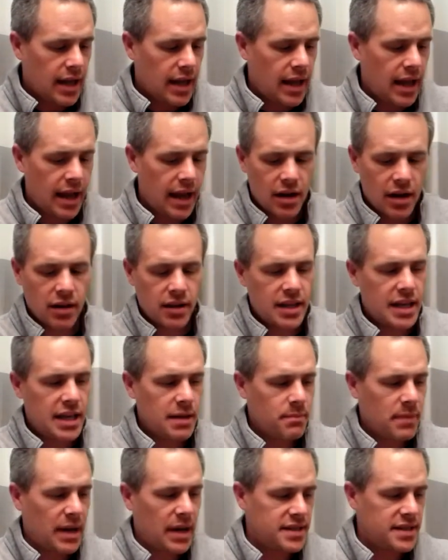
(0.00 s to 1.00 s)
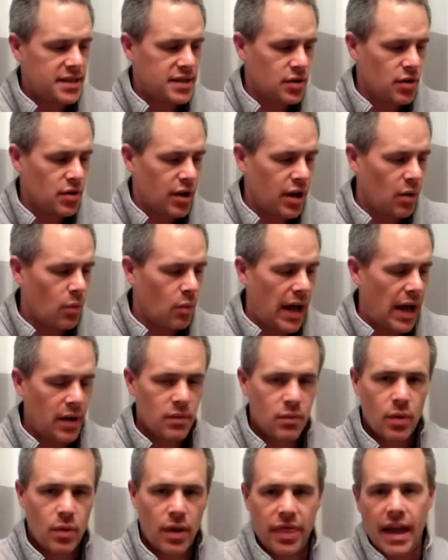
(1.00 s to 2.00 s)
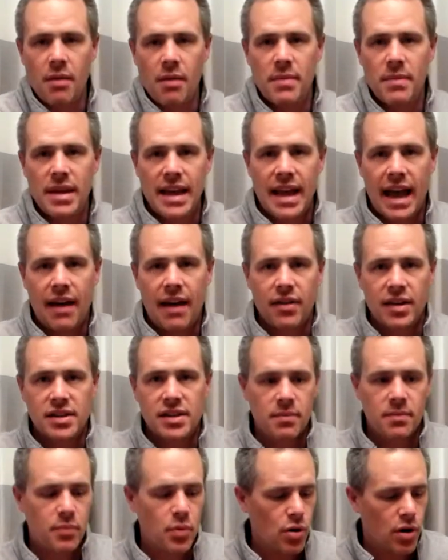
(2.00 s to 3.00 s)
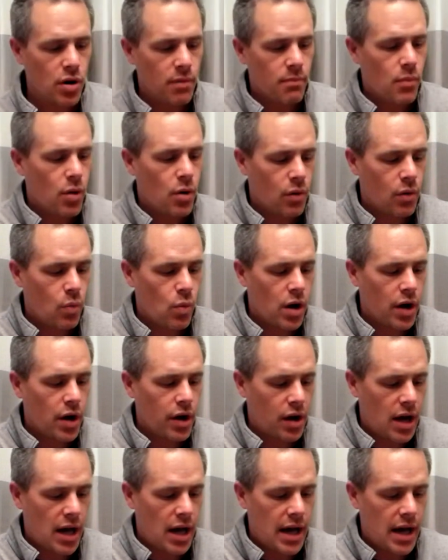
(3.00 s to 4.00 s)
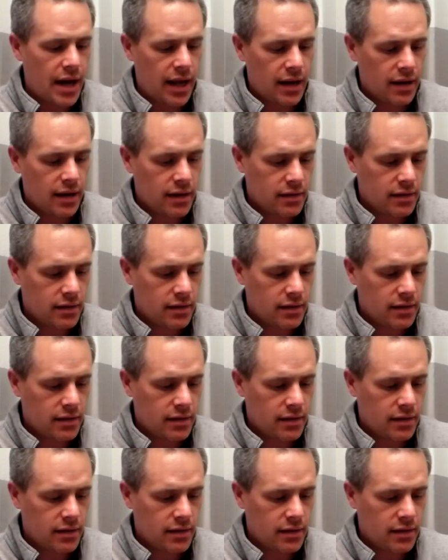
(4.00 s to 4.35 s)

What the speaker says: and it'll keep my soil wet without me having to pour more water on it.